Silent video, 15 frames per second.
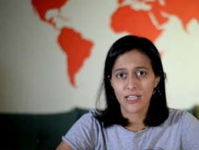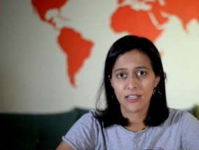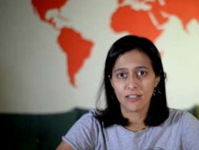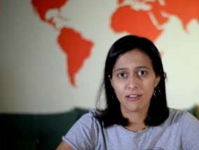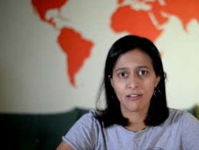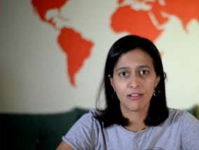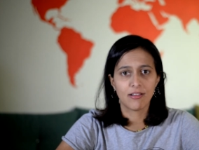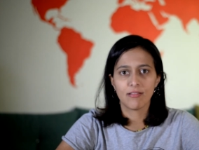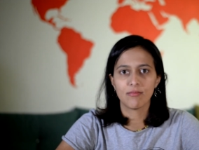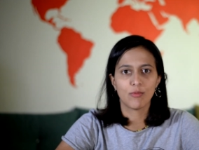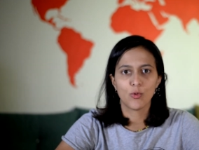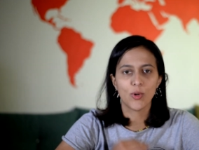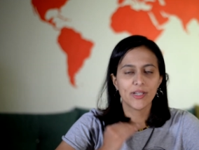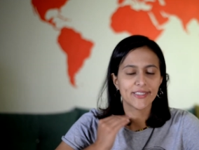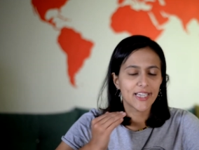and
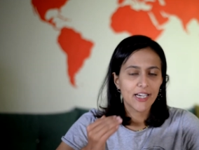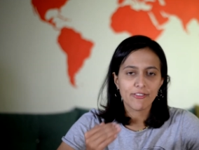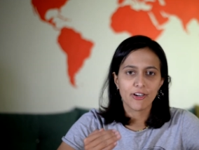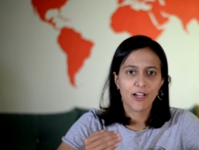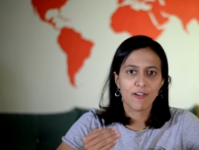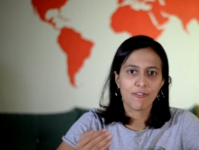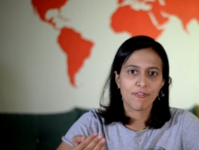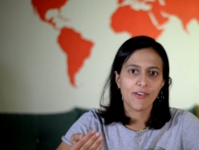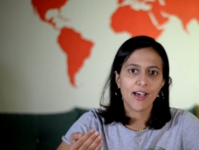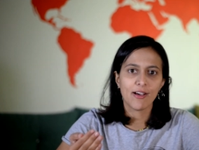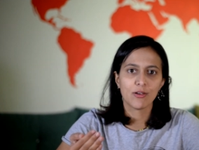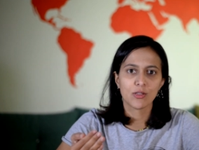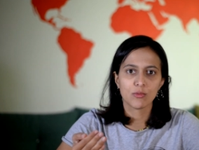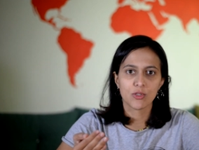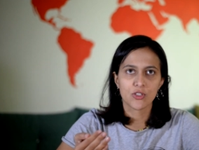whatever I
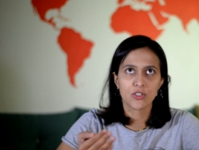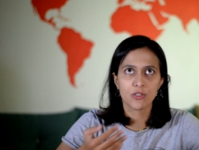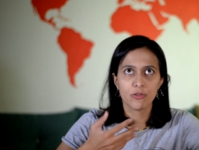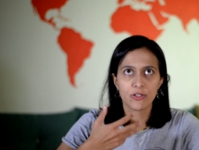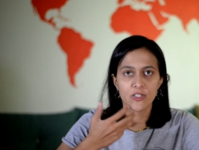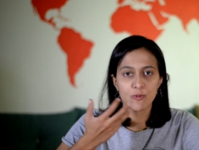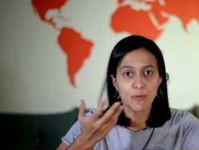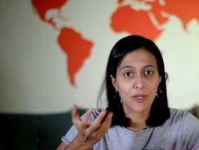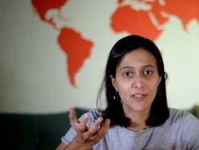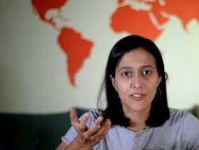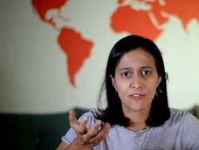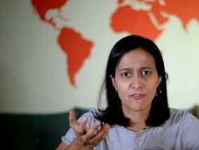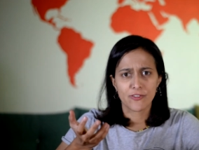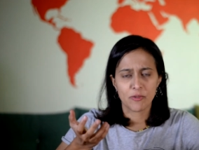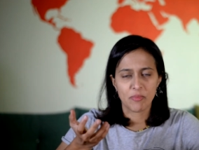found was too expensive for